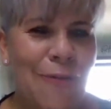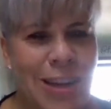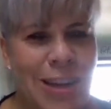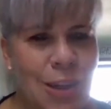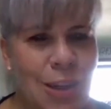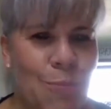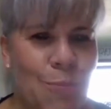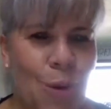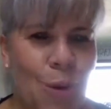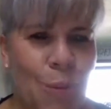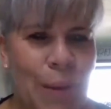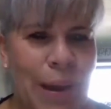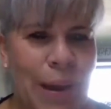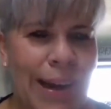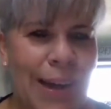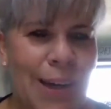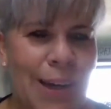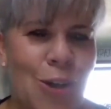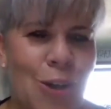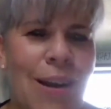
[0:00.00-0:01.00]
Facebook
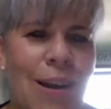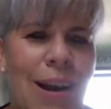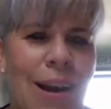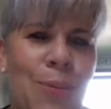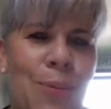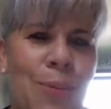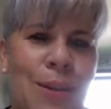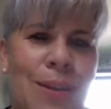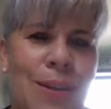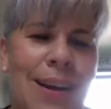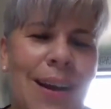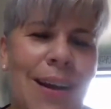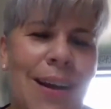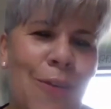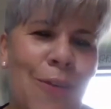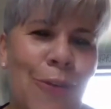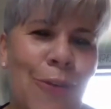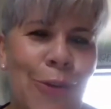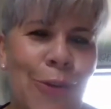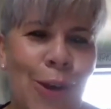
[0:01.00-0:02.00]
page that I put
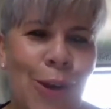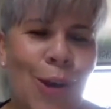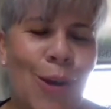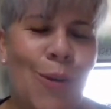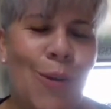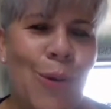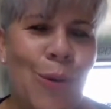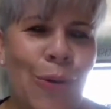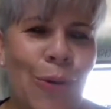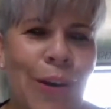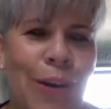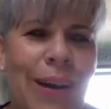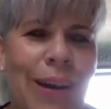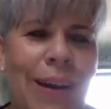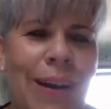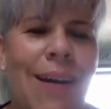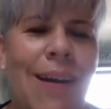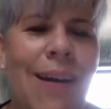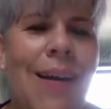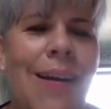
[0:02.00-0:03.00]
together for the
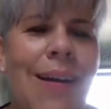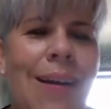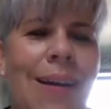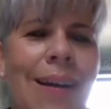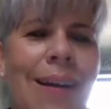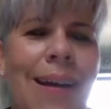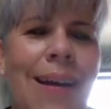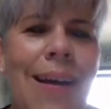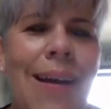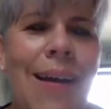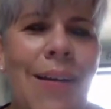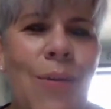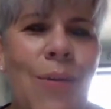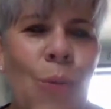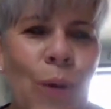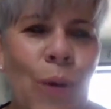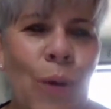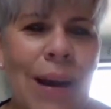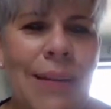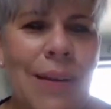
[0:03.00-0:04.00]
community. And
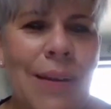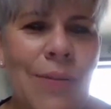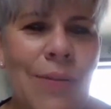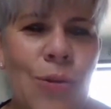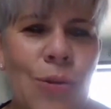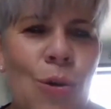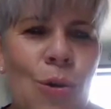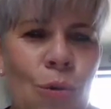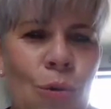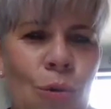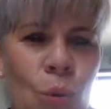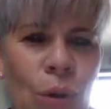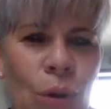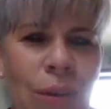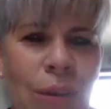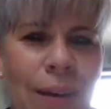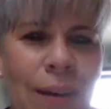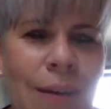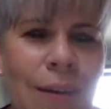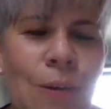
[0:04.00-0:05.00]
where I live is called
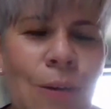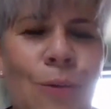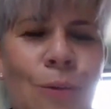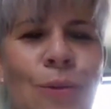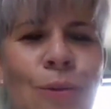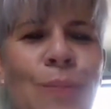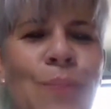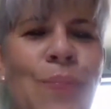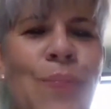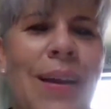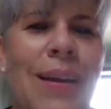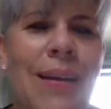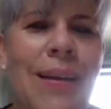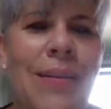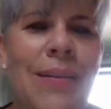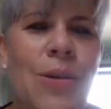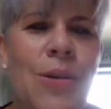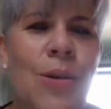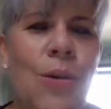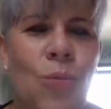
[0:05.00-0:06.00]
North Hills, and
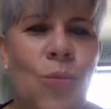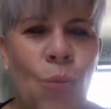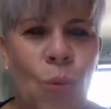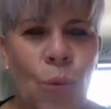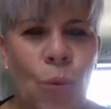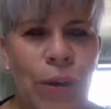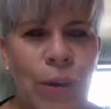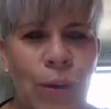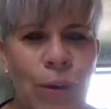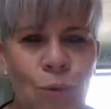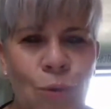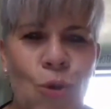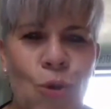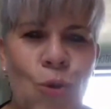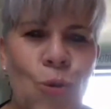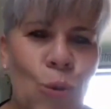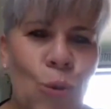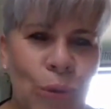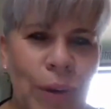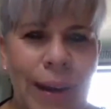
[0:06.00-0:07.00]
it's called North Hills
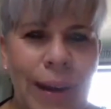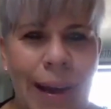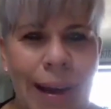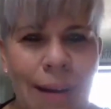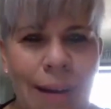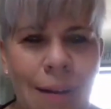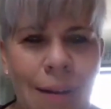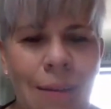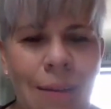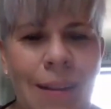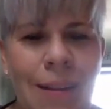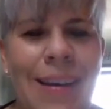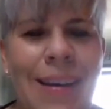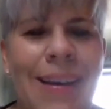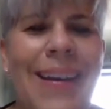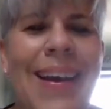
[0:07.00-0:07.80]
Jewelry Gal.